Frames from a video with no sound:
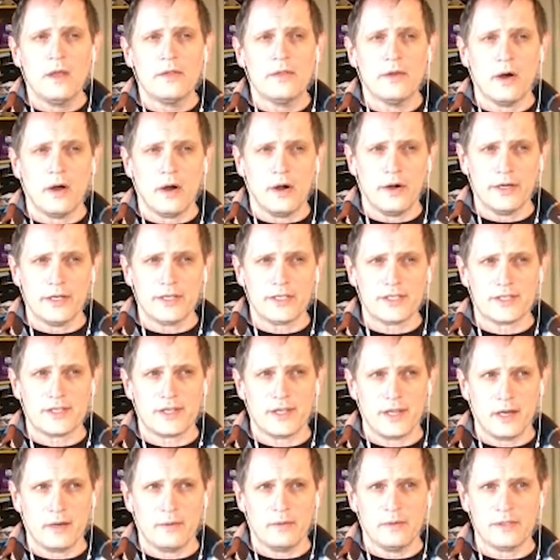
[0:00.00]
The hardest
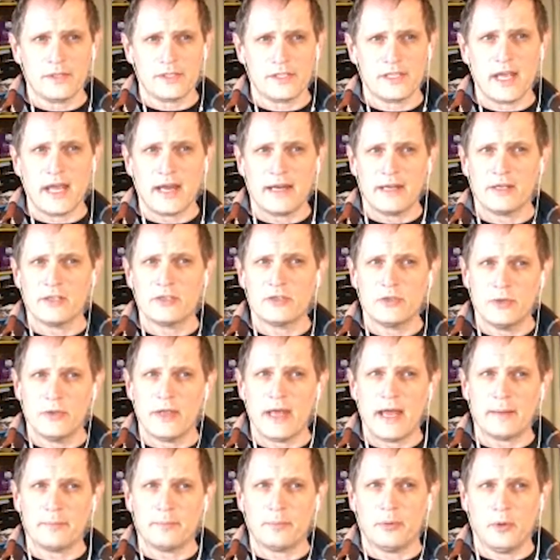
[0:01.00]
thing was getting to
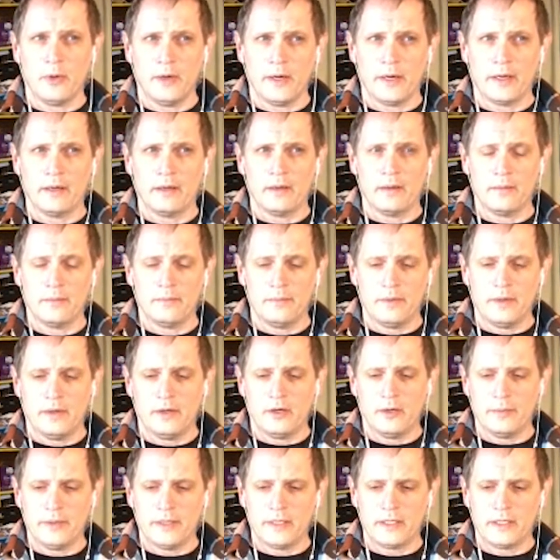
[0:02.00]
that point, you
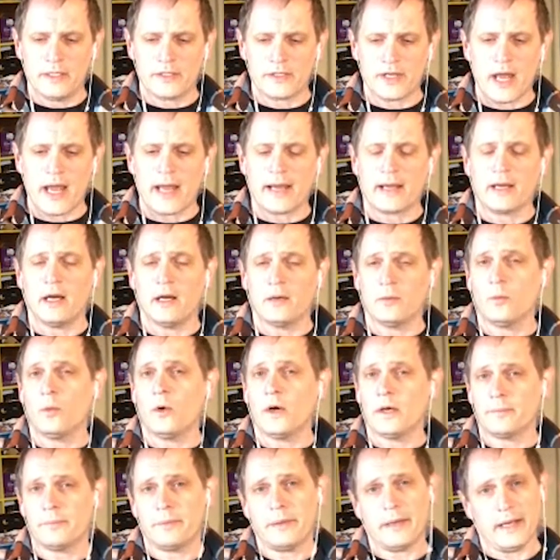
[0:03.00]
know, because I cut
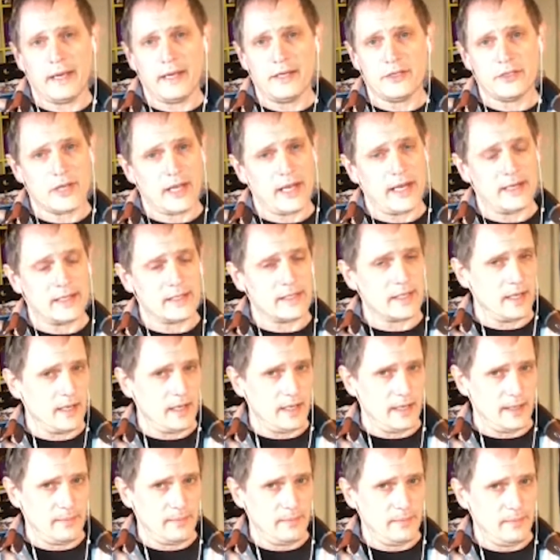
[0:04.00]
one page at a
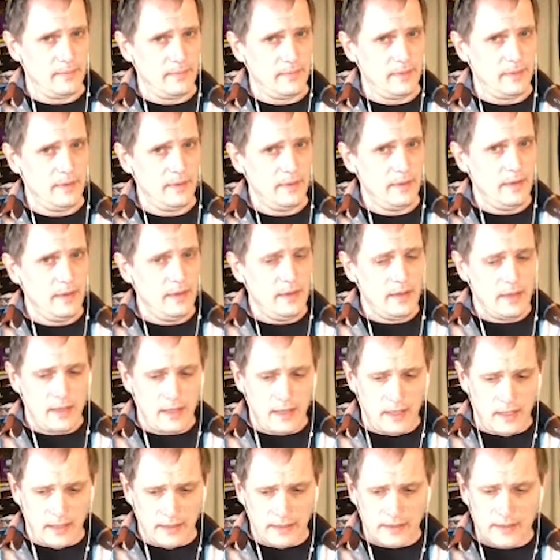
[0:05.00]
time,
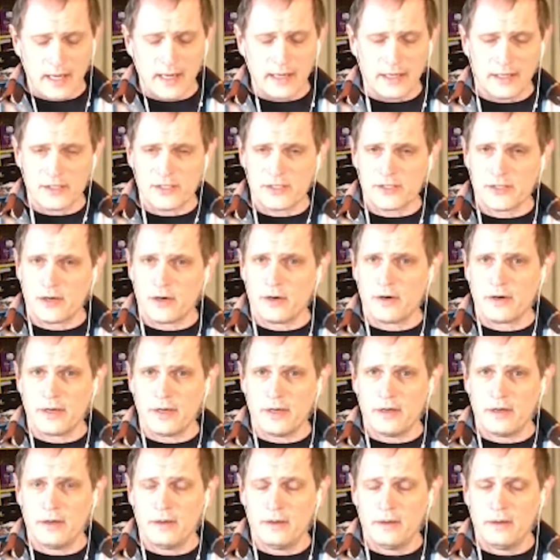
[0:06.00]
and getting
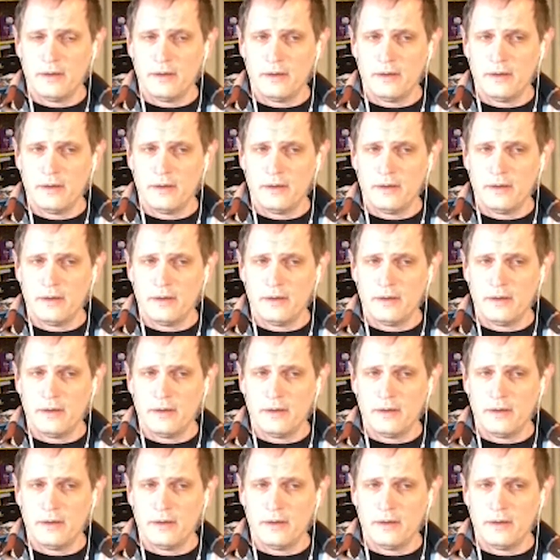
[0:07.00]
started,